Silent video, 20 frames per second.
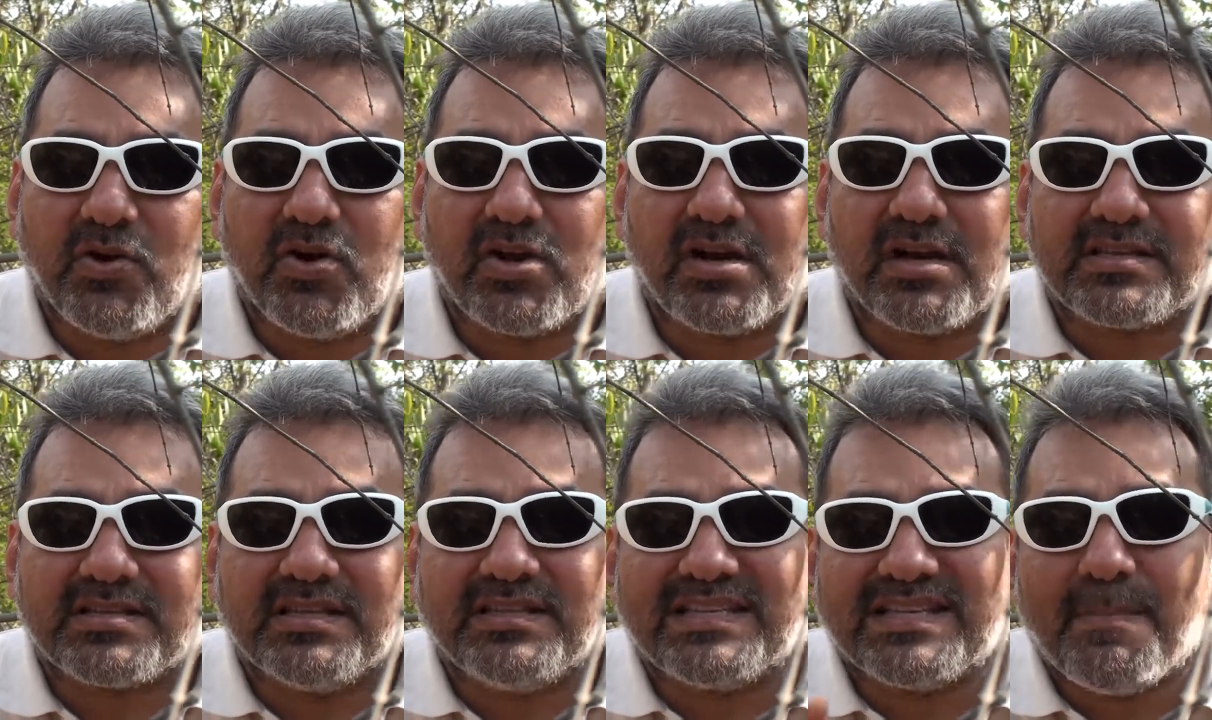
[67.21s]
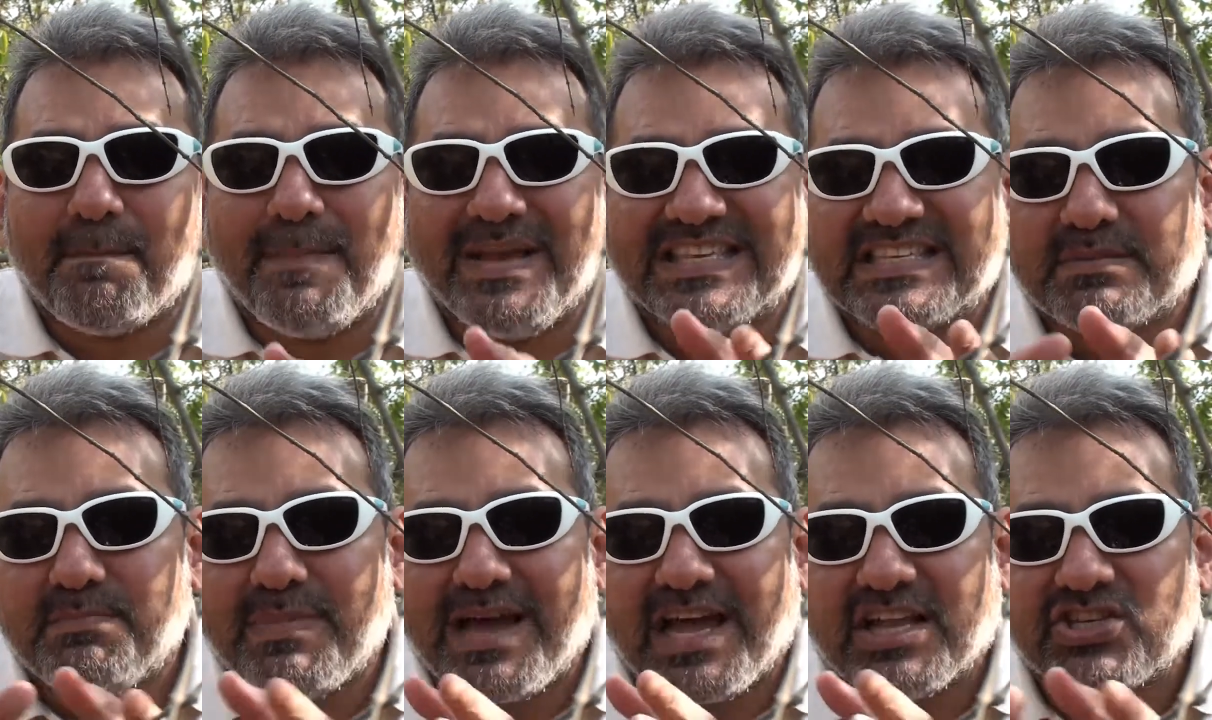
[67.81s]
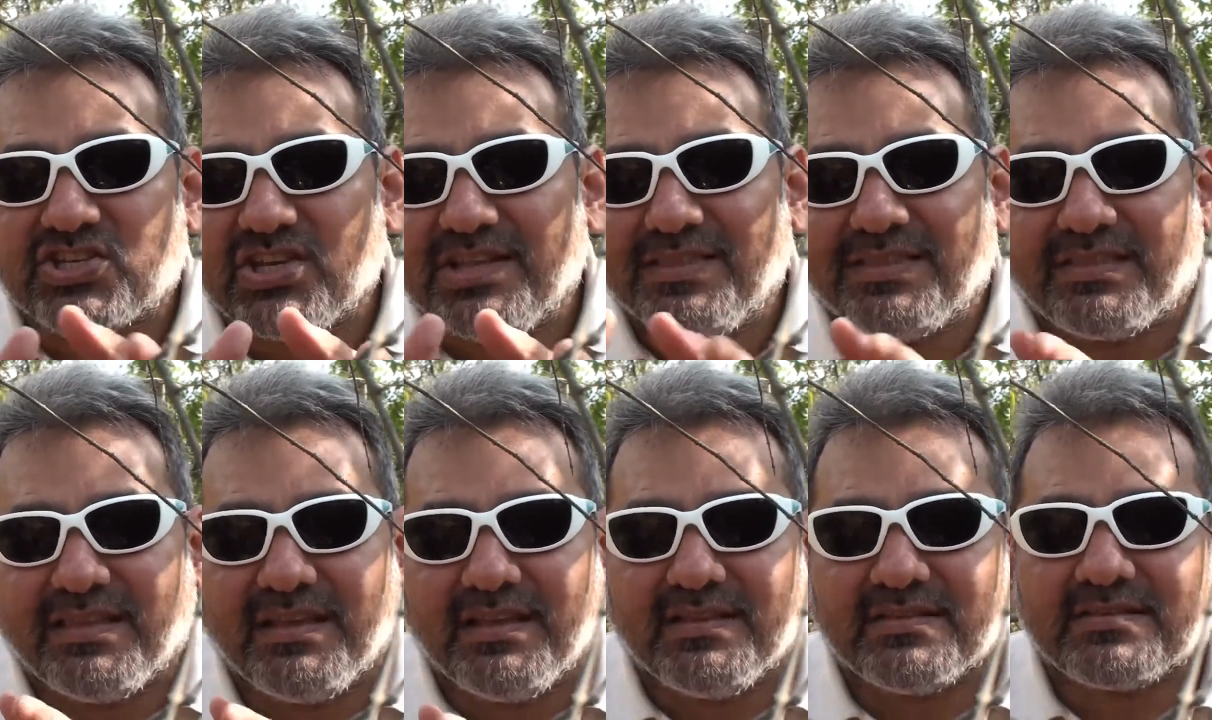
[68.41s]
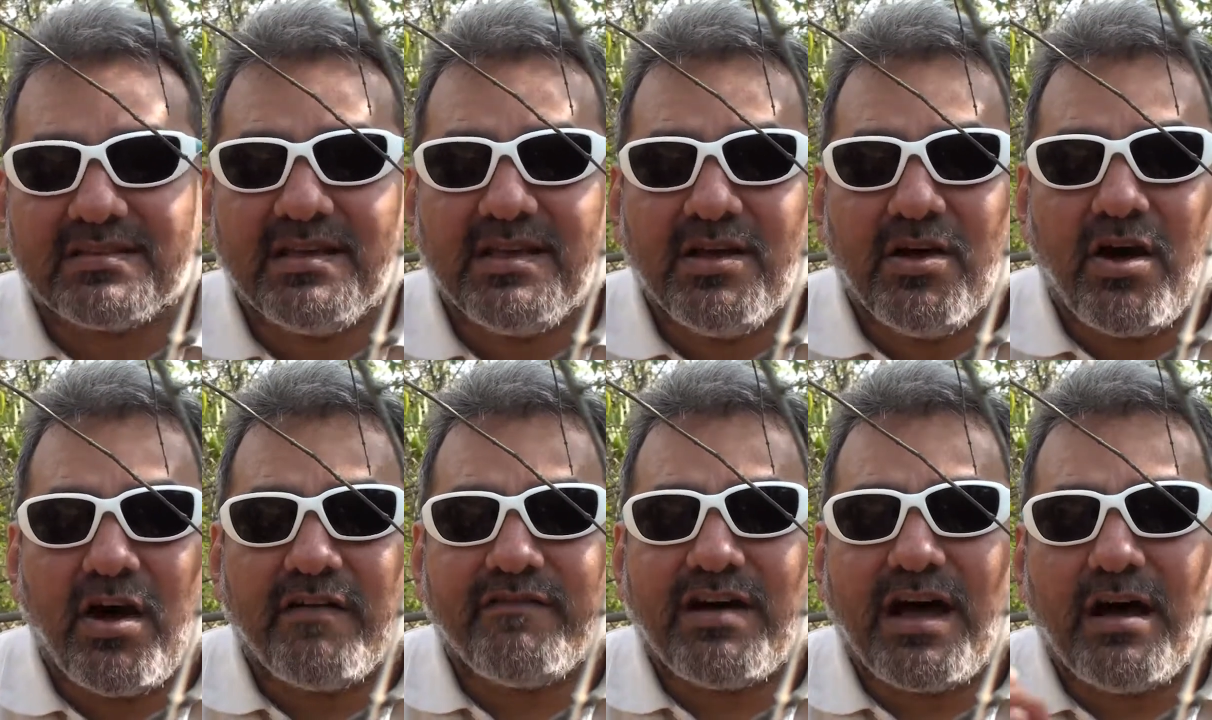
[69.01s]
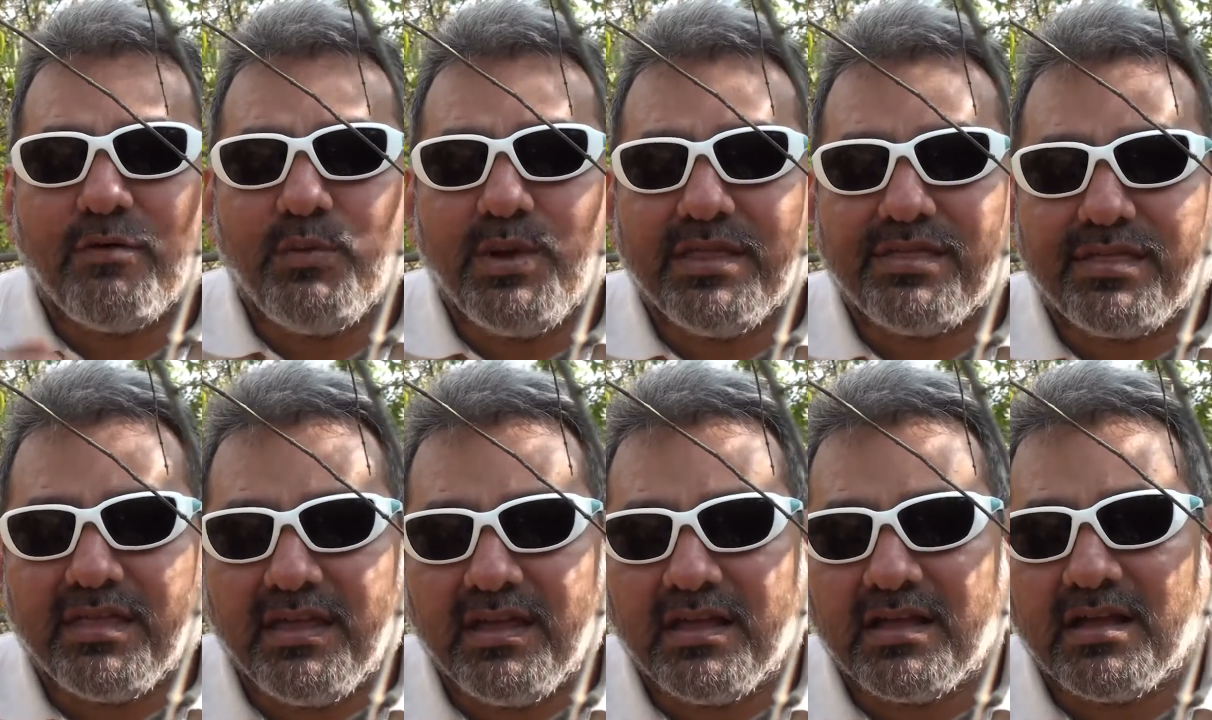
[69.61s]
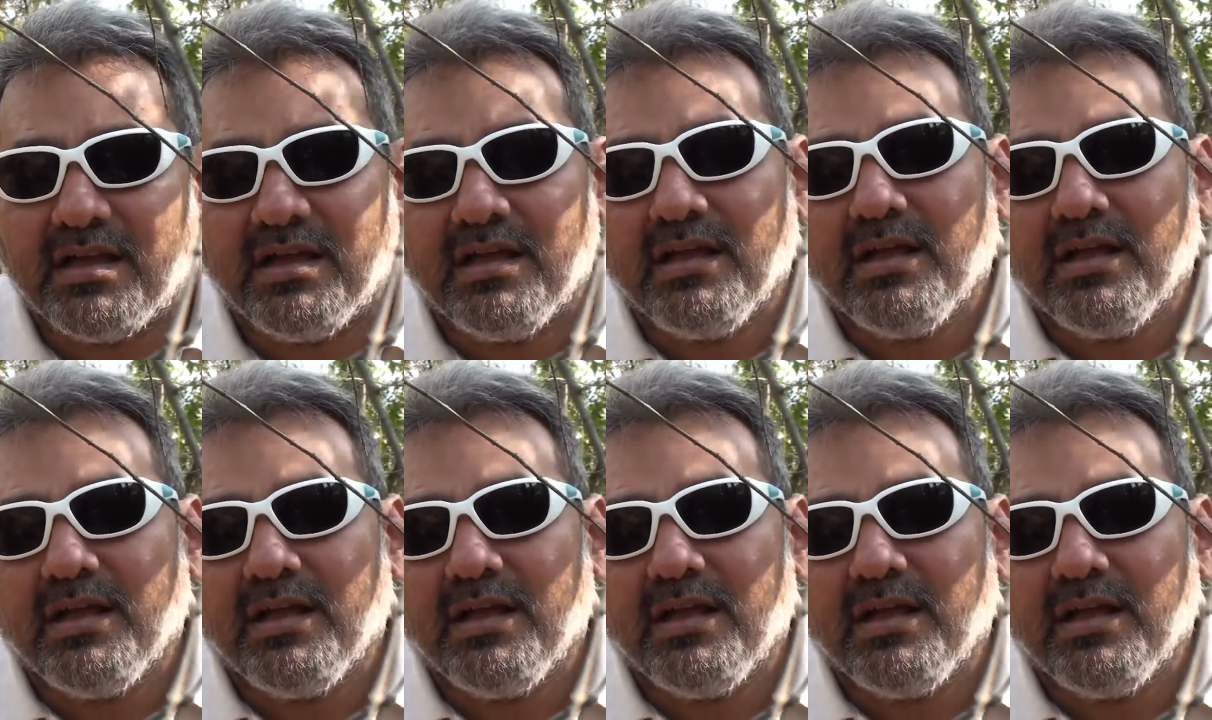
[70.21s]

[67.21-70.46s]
or so there's a mismatch in things of how we think.